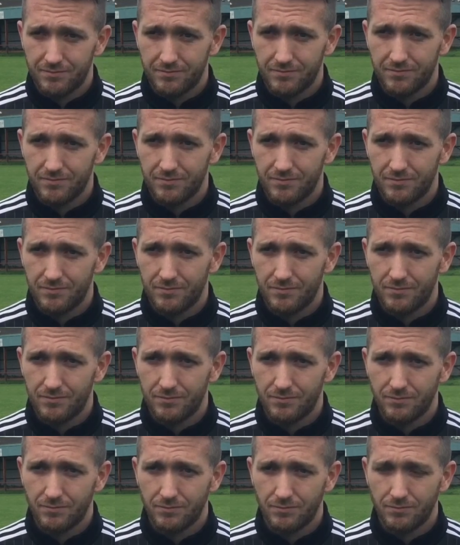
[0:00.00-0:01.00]
And final
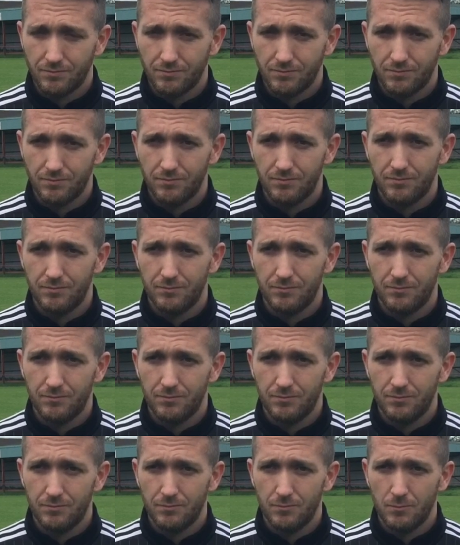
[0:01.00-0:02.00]
question, that's
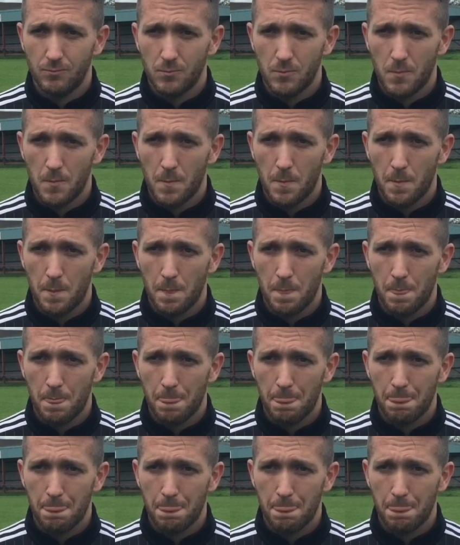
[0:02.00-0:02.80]
Ryan McCallum level we on